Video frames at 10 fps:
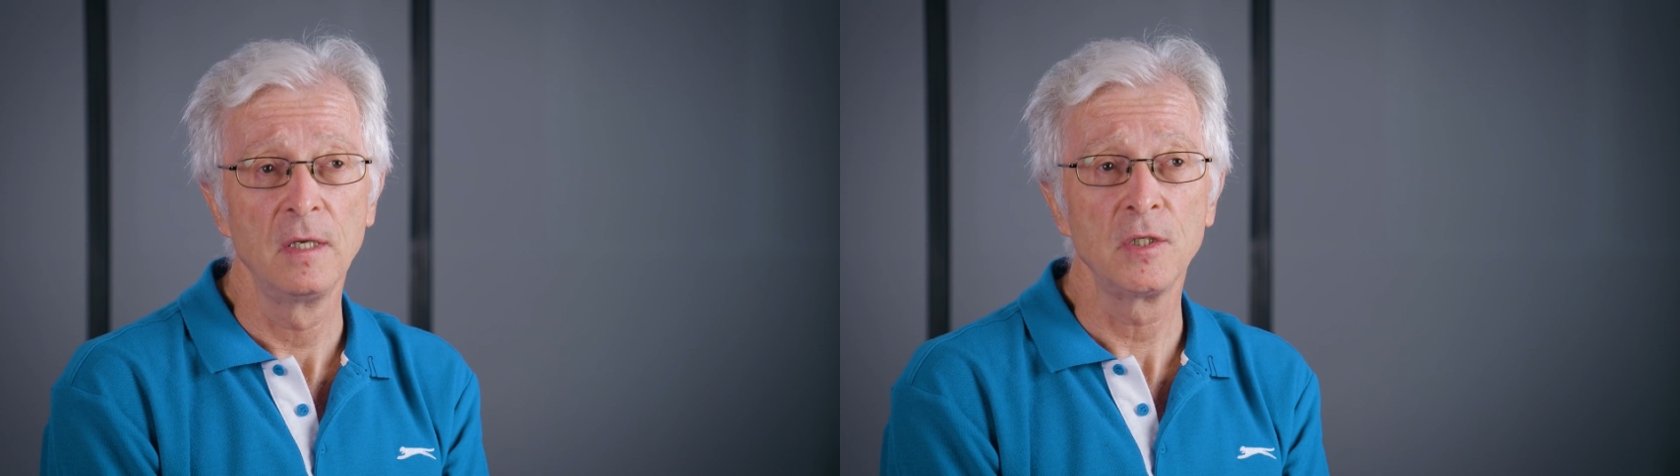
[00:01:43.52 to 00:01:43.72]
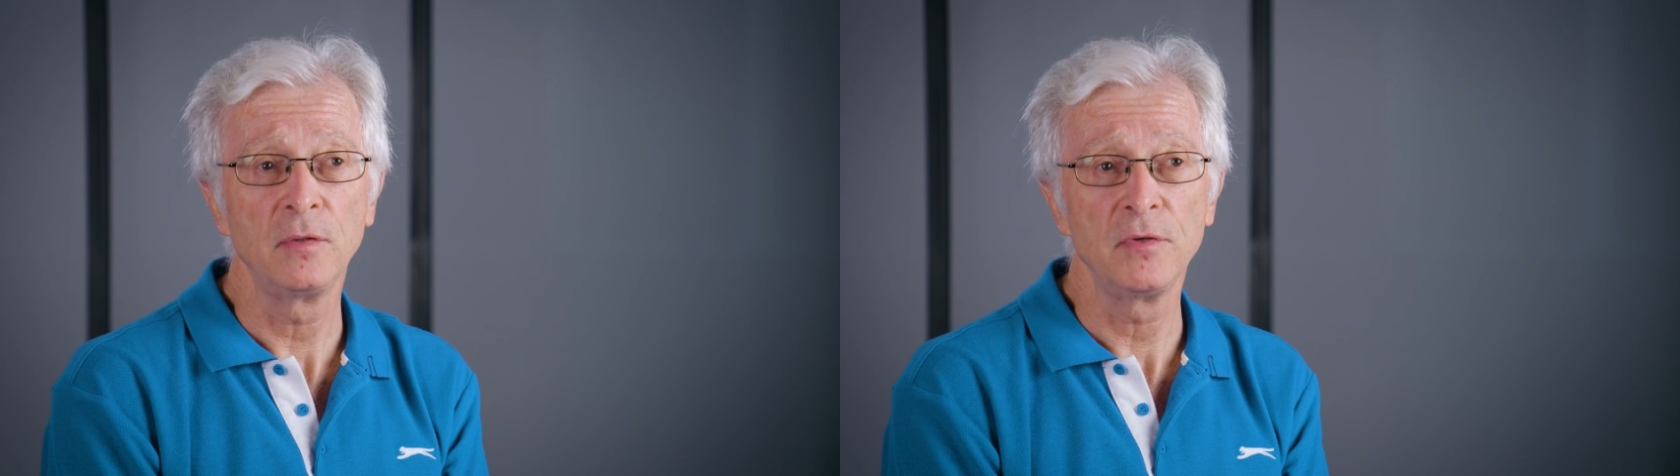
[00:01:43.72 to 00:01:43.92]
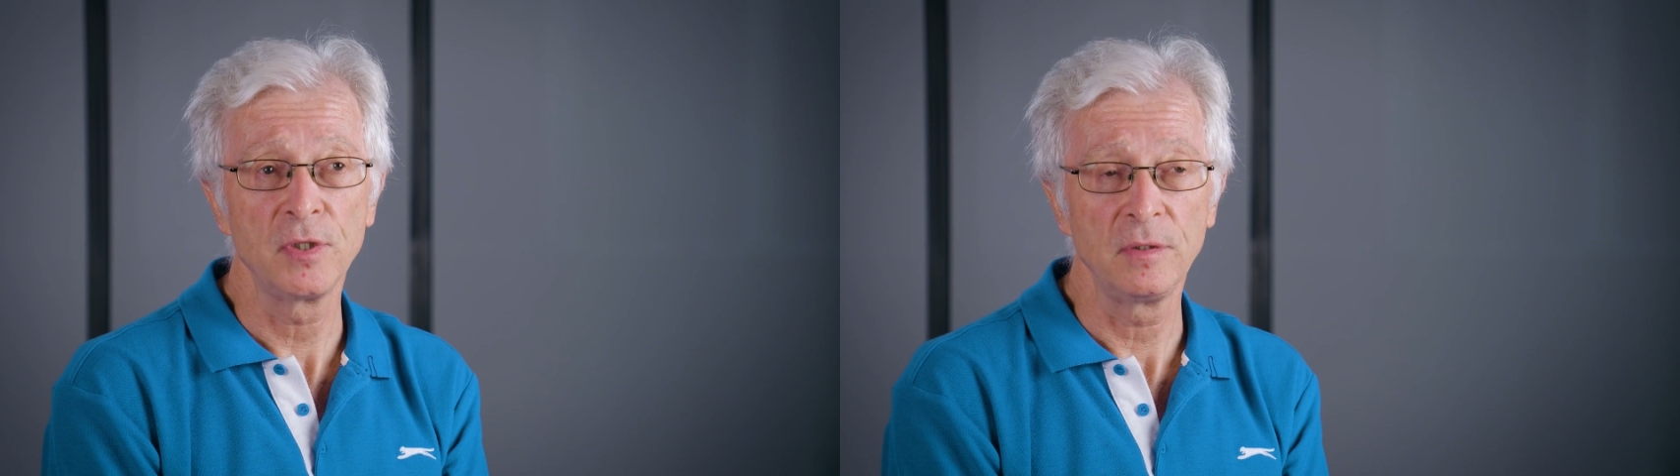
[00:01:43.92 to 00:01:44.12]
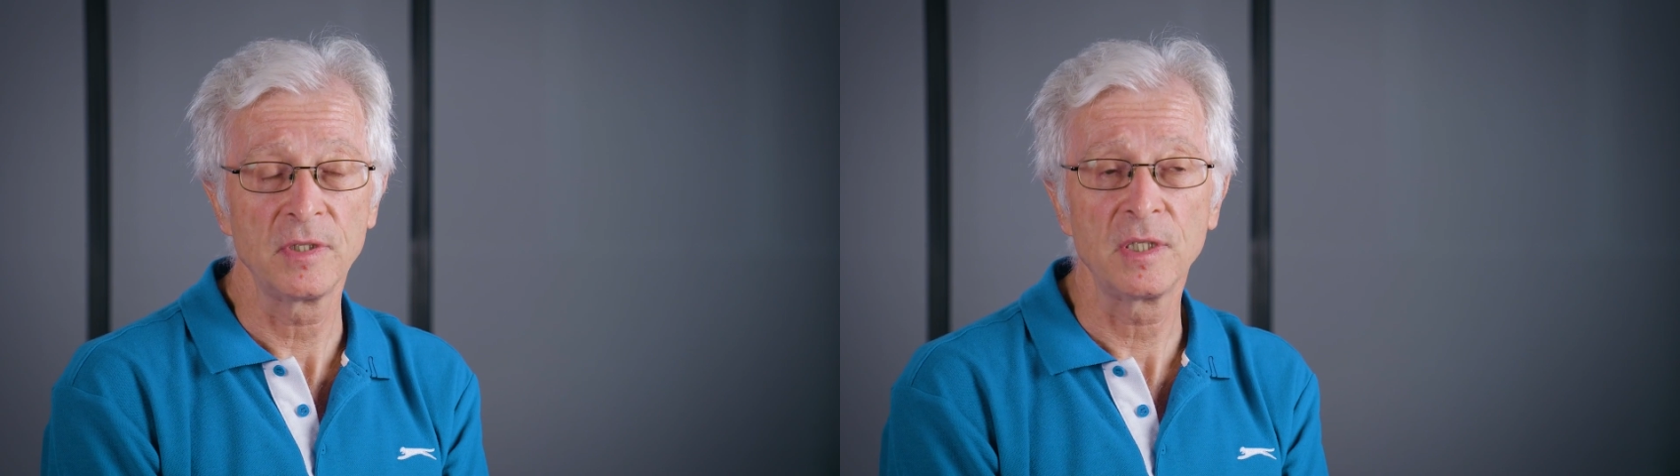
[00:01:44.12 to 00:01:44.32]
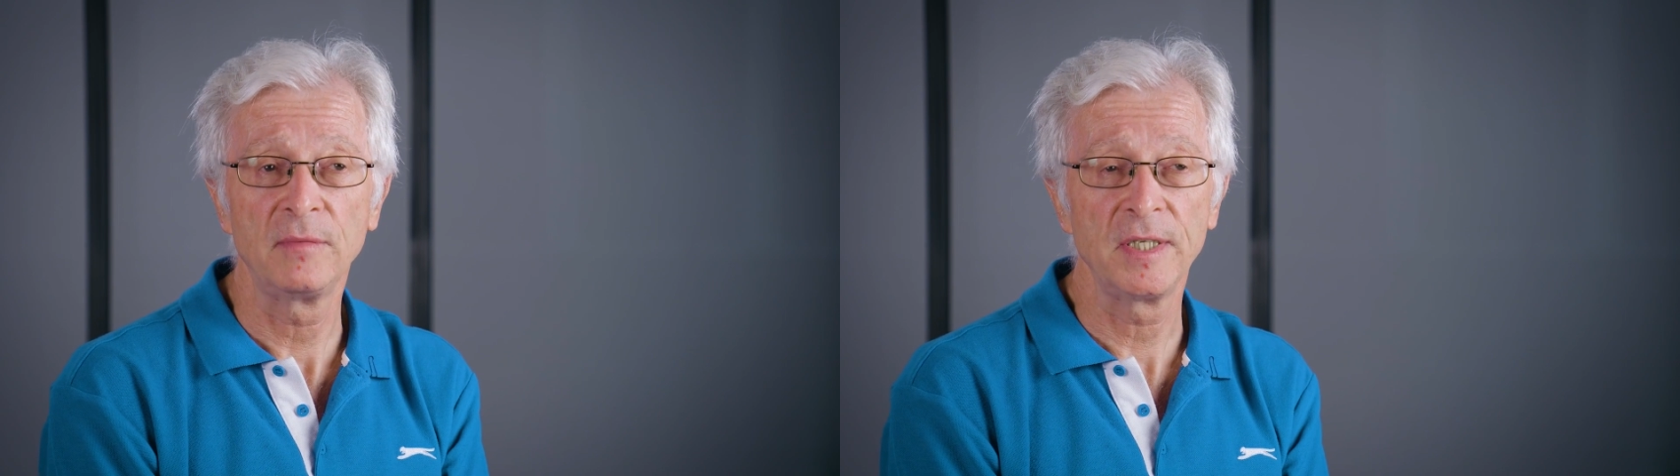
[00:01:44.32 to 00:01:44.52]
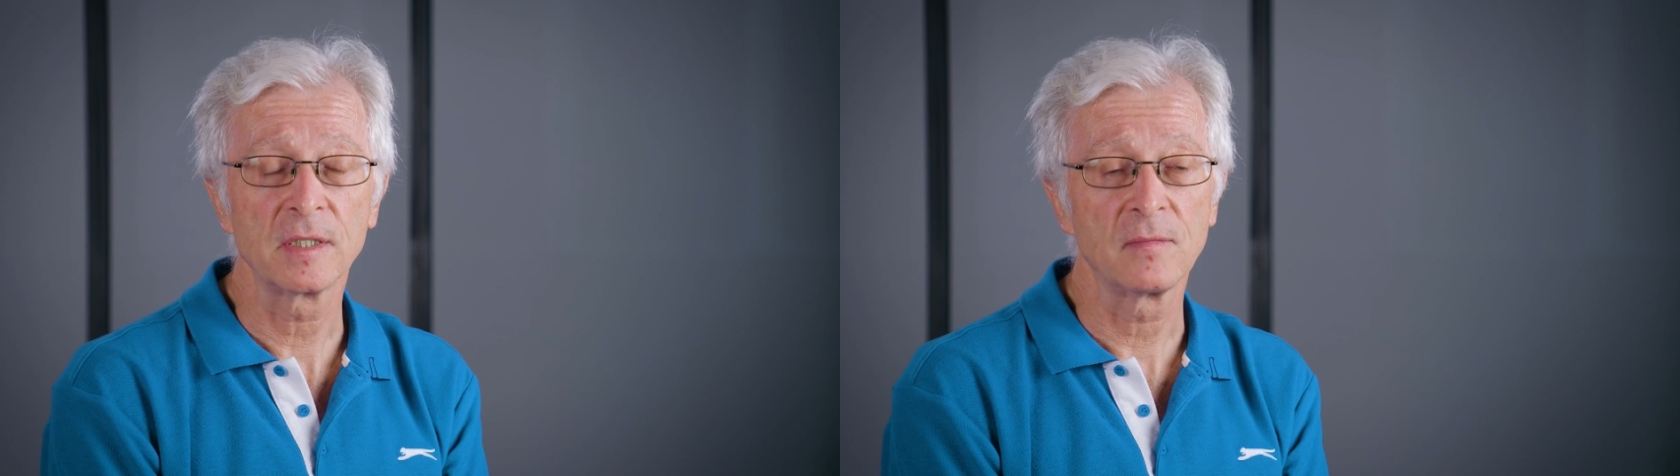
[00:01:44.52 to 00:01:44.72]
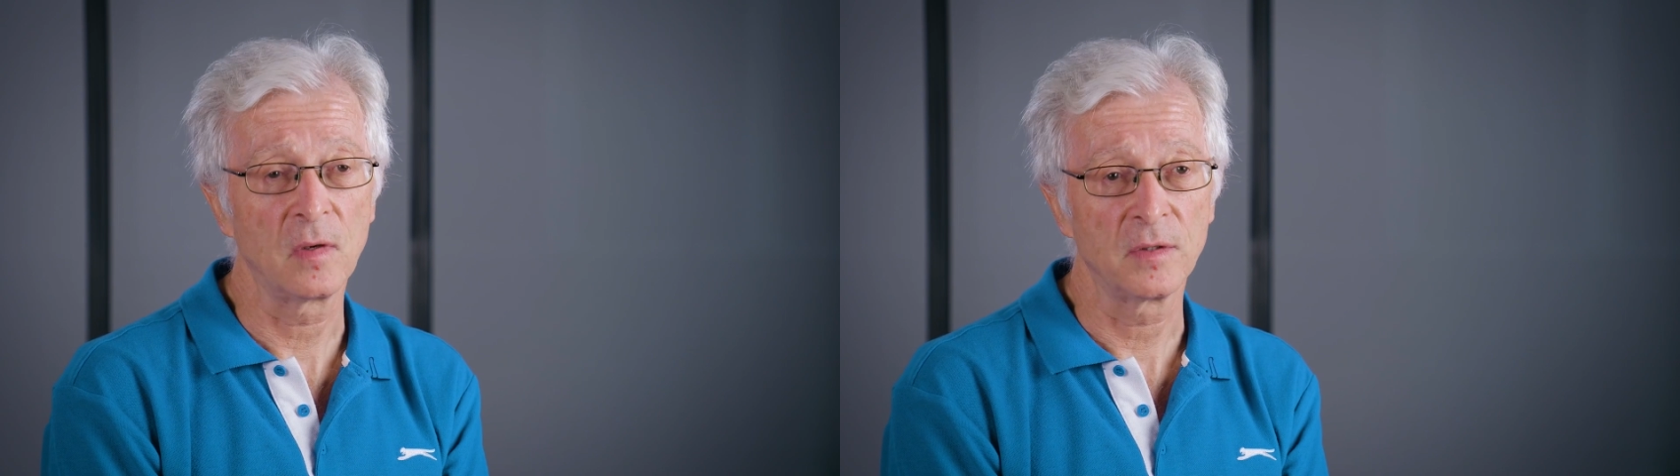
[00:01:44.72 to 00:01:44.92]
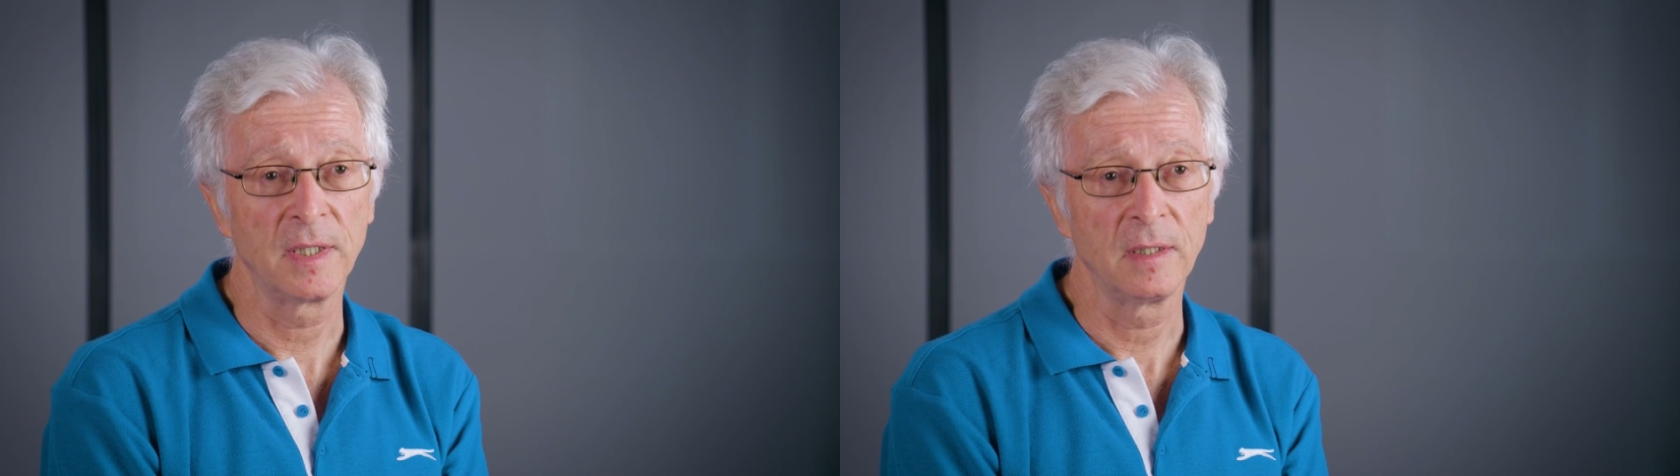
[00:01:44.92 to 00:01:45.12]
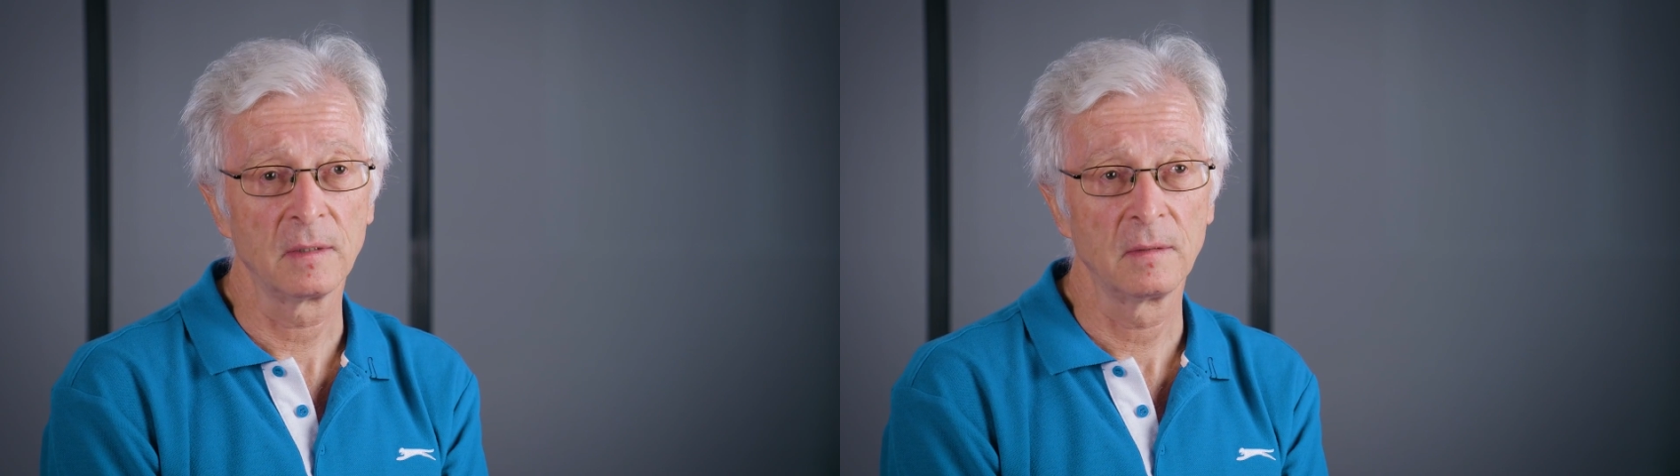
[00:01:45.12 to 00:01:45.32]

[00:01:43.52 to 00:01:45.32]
to reduce the risk of clotting.